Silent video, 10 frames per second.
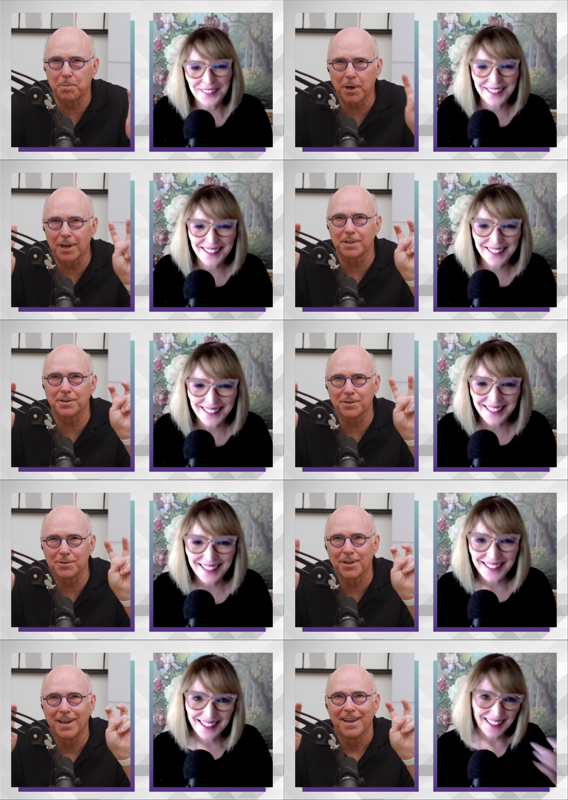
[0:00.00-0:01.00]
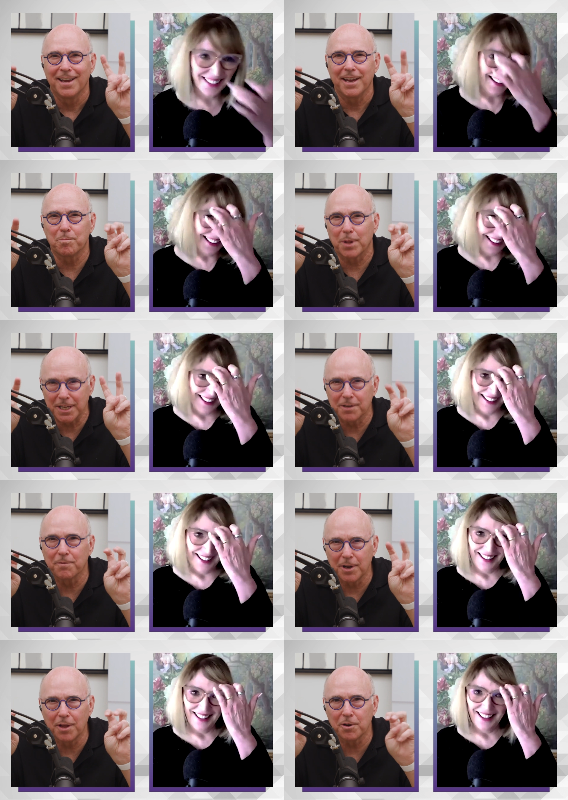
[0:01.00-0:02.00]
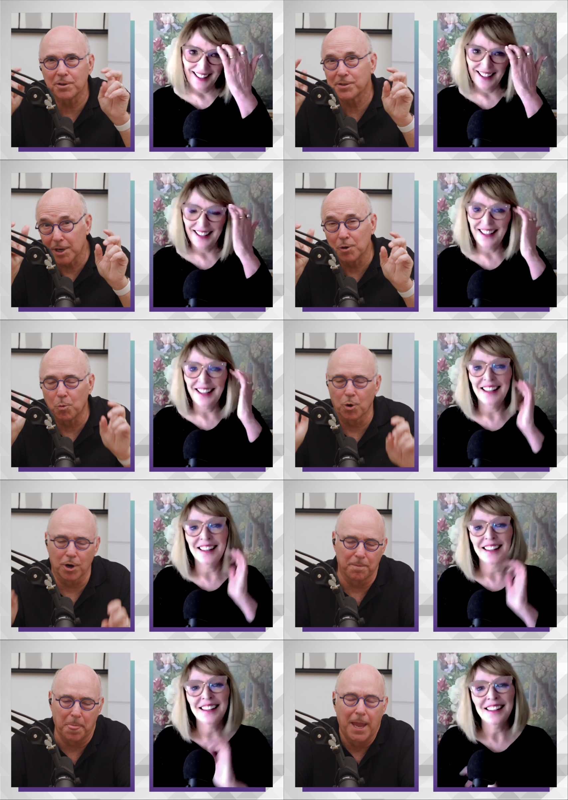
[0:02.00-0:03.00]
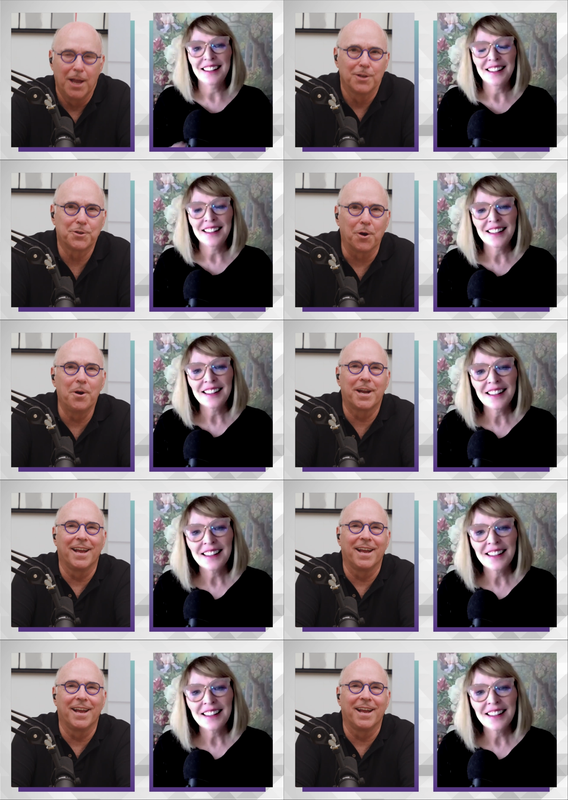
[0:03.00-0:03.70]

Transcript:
Speaker 1: experiences in place of another single word. So,